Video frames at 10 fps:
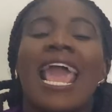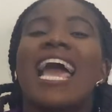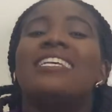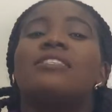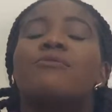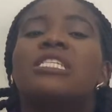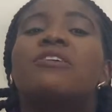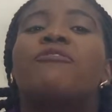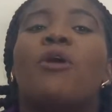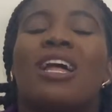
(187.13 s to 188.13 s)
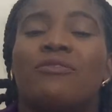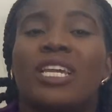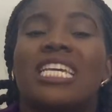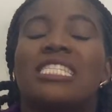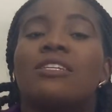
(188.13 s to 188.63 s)
Hence the reason for
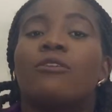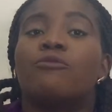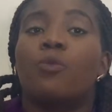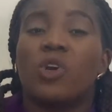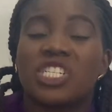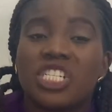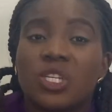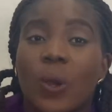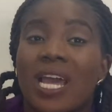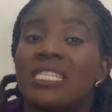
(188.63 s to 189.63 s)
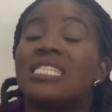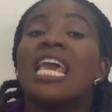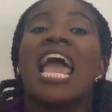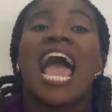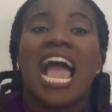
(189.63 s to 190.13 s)
advocating of washing your hands
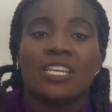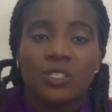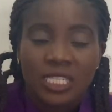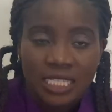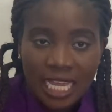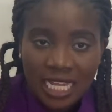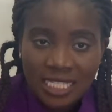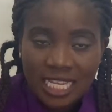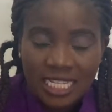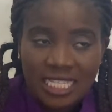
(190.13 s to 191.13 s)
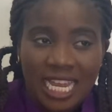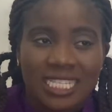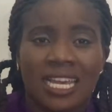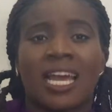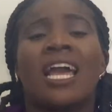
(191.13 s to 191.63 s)
and using the hand
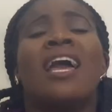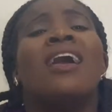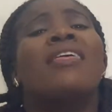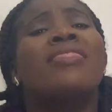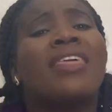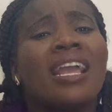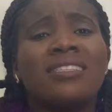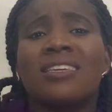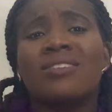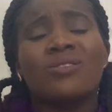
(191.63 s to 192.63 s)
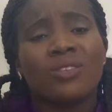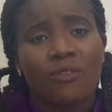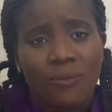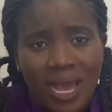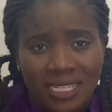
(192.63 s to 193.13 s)
sanitizer. Then the use
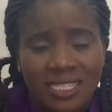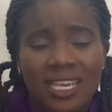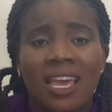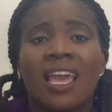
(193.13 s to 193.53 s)
of mask.